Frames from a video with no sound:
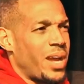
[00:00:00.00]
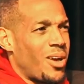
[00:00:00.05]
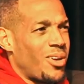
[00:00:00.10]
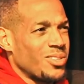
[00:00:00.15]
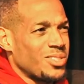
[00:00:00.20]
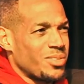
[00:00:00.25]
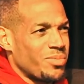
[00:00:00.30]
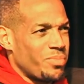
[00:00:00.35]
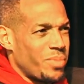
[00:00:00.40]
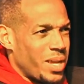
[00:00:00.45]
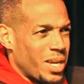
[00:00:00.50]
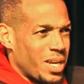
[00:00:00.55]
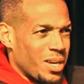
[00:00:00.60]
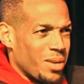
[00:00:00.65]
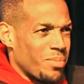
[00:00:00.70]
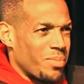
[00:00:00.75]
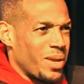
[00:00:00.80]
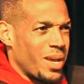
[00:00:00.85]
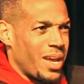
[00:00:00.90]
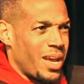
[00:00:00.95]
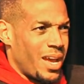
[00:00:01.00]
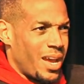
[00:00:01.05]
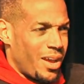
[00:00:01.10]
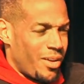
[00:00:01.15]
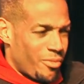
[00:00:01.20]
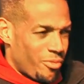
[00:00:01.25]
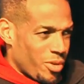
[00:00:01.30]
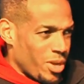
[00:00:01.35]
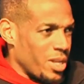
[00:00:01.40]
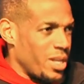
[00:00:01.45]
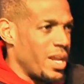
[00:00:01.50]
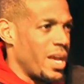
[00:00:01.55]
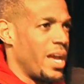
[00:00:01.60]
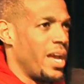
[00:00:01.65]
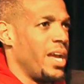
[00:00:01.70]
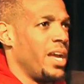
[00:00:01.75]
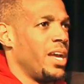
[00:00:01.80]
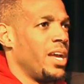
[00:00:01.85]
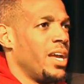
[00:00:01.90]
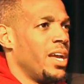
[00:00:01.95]
hours of makeup every
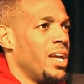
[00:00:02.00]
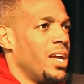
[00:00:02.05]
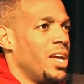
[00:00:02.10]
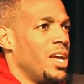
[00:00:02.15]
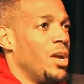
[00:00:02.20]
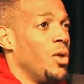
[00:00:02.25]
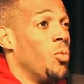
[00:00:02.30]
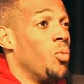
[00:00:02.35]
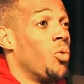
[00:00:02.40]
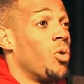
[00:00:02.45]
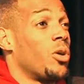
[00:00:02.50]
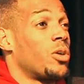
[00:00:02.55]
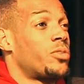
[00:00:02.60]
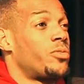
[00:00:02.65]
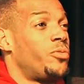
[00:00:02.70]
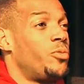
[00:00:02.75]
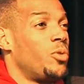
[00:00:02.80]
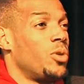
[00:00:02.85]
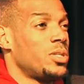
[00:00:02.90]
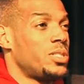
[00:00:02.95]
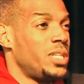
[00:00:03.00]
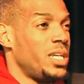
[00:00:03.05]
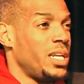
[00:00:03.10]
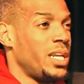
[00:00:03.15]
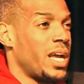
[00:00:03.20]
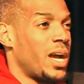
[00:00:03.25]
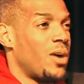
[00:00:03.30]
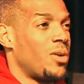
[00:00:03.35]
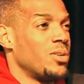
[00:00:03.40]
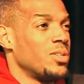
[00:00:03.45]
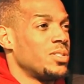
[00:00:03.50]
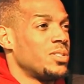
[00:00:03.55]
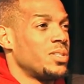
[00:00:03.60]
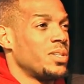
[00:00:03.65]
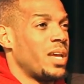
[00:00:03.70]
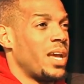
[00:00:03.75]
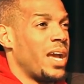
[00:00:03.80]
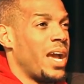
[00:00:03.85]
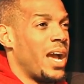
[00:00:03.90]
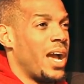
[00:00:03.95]
day, worked 14 hours
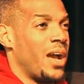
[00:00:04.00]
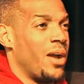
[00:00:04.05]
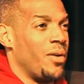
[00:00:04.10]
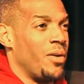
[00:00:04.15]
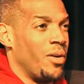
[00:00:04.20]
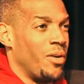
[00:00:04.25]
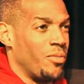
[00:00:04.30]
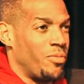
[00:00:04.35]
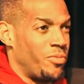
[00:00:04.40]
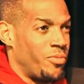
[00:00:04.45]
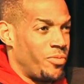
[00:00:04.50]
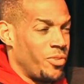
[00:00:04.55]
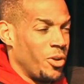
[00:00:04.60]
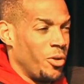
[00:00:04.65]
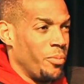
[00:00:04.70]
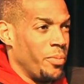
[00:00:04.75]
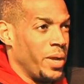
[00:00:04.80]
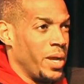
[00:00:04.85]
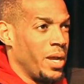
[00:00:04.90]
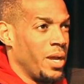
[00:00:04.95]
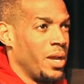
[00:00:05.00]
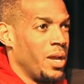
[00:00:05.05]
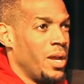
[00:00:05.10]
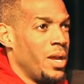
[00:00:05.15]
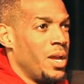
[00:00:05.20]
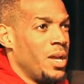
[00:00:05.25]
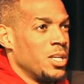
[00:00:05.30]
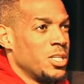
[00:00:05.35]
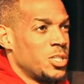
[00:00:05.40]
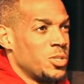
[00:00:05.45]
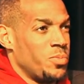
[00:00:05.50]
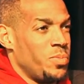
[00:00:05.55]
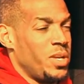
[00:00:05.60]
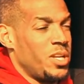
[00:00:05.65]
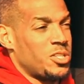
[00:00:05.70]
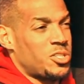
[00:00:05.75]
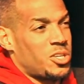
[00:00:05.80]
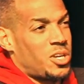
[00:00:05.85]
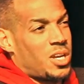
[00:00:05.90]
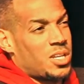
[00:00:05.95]
of filming. So me
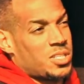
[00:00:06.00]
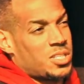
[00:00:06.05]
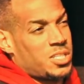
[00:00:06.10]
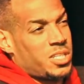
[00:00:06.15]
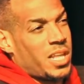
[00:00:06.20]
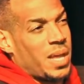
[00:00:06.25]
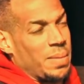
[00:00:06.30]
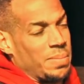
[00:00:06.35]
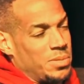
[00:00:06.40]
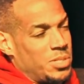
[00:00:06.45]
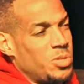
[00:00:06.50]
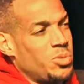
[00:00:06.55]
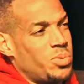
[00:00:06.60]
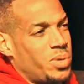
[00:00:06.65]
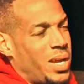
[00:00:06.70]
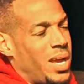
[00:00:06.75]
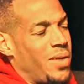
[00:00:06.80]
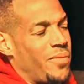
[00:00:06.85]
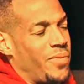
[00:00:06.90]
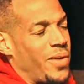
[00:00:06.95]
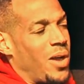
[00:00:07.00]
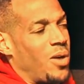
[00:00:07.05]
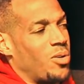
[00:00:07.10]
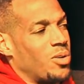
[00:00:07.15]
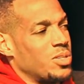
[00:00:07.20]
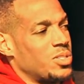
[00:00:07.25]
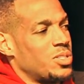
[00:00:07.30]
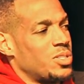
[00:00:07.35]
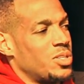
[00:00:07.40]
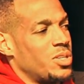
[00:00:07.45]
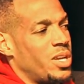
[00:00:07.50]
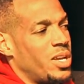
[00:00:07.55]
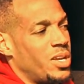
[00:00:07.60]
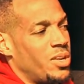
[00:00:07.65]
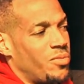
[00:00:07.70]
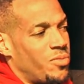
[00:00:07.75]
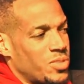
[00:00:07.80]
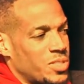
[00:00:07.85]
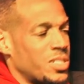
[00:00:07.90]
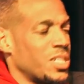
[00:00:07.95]
and Sean slept 2.5 hours
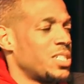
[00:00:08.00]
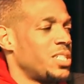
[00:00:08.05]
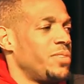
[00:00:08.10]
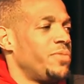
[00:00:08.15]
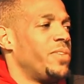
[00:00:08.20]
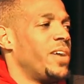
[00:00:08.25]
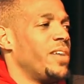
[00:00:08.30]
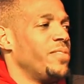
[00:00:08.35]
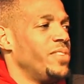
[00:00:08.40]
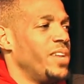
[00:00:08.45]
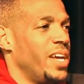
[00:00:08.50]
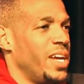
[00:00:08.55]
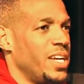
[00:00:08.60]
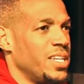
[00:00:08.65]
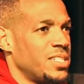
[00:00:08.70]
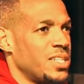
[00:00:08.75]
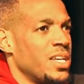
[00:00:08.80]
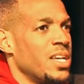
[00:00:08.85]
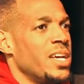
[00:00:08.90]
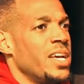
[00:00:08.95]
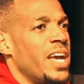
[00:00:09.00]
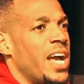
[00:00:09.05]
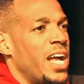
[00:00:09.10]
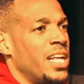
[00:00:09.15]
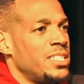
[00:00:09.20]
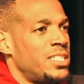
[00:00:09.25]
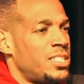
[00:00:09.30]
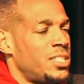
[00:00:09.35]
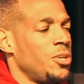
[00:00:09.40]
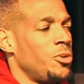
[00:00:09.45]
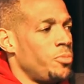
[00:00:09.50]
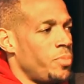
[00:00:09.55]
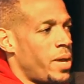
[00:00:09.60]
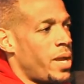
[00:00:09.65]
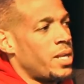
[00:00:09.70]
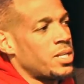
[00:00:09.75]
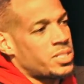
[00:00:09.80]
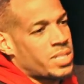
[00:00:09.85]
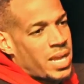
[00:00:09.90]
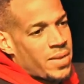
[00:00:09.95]
for 65 days and still
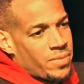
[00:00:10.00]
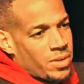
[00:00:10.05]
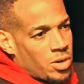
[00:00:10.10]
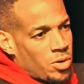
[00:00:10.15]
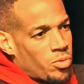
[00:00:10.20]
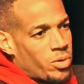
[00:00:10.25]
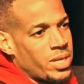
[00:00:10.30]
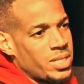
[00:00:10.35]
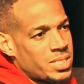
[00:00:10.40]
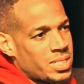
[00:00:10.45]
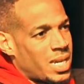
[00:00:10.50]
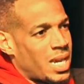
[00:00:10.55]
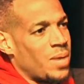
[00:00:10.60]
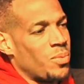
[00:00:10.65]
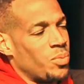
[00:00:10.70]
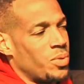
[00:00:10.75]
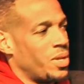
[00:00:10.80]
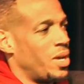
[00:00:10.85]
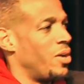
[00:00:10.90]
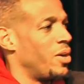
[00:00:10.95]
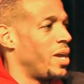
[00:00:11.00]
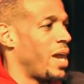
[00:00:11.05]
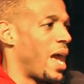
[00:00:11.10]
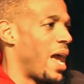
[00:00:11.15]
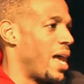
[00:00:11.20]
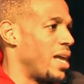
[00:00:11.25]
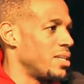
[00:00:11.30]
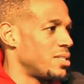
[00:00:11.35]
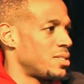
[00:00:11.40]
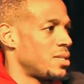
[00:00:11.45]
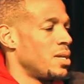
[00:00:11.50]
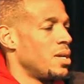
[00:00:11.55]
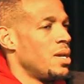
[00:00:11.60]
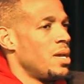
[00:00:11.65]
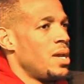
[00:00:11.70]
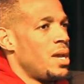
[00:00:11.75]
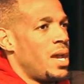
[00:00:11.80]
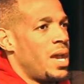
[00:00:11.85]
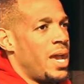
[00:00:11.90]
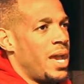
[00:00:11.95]
managed to have a great time with our cast.
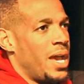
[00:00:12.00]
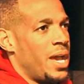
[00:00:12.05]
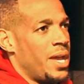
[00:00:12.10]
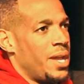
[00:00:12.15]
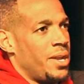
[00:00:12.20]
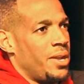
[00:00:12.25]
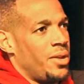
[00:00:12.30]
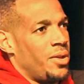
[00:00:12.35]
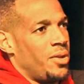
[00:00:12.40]
And